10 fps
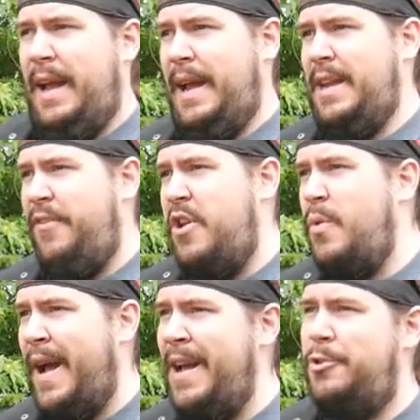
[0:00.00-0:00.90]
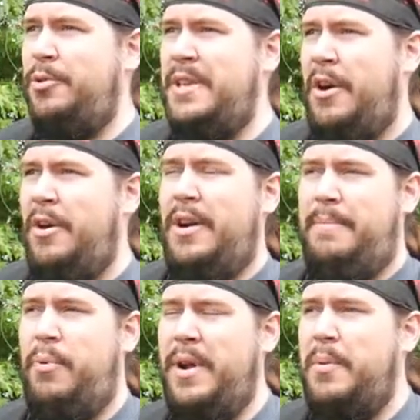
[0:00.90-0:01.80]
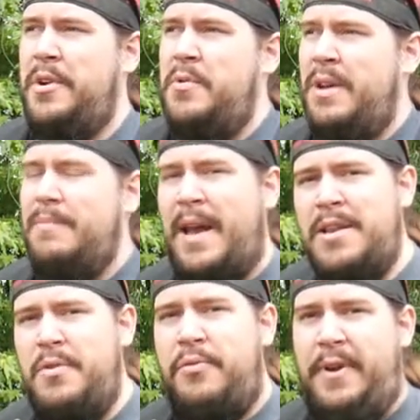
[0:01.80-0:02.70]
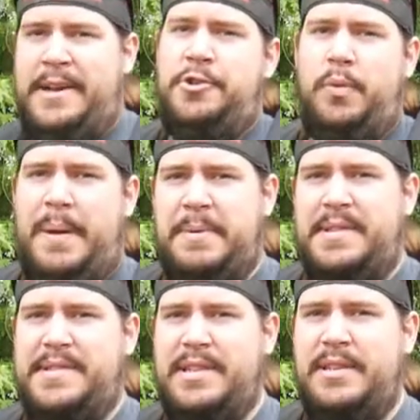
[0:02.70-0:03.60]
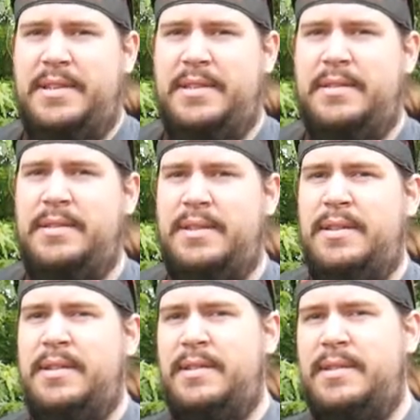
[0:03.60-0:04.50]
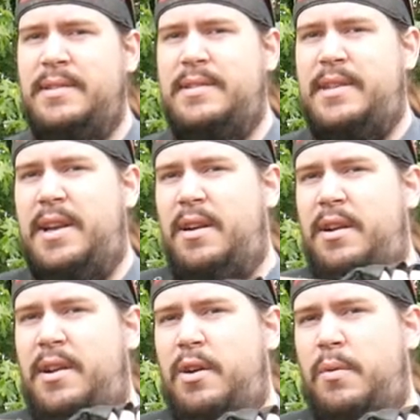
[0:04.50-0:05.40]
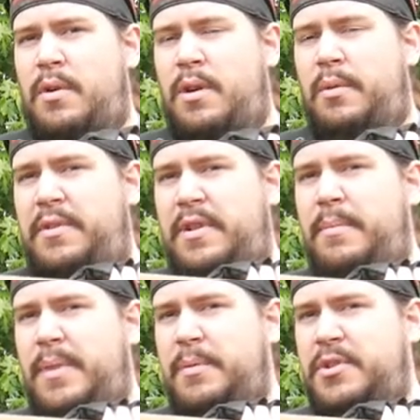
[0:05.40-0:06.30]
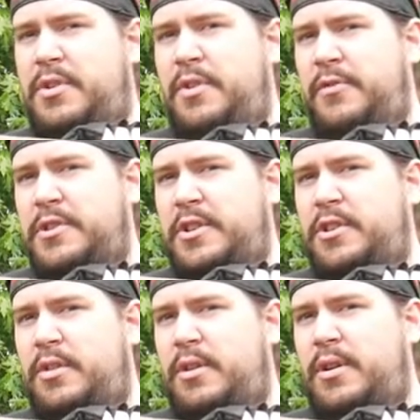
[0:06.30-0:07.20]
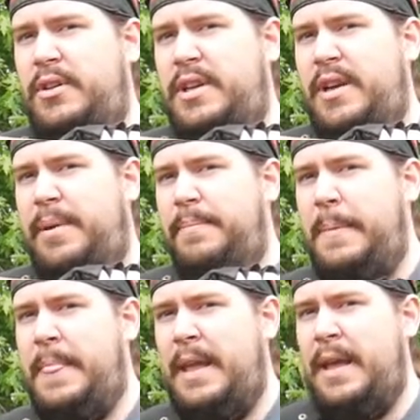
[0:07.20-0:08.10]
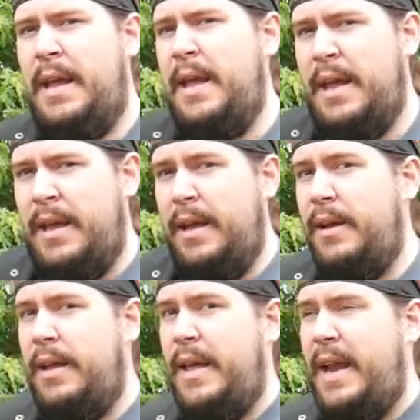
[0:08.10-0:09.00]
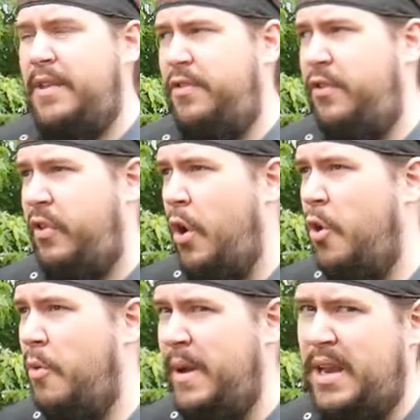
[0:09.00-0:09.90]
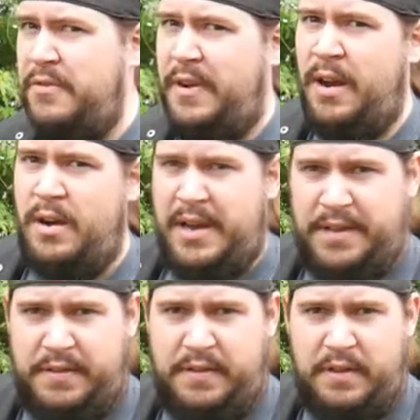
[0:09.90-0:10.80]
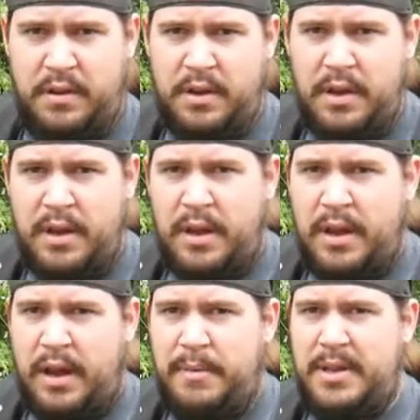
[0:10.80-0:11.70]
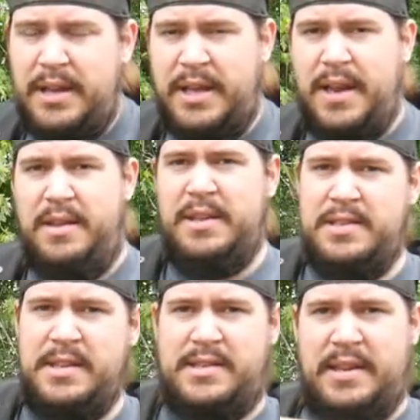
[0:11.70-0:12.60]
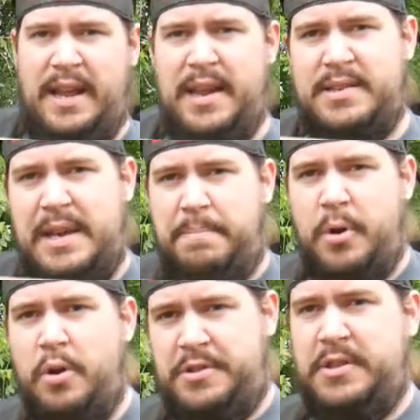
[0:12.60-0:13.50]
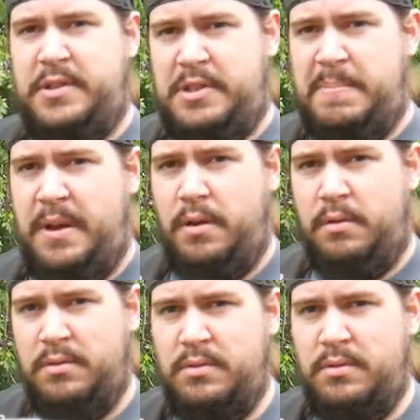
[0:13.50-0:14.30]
And if you actually are at a point where you can manufacture weapons, it's kind of hard to go wrong with something that was good for such a long time and has so many variants. I mean, again, this is an anti-person spear.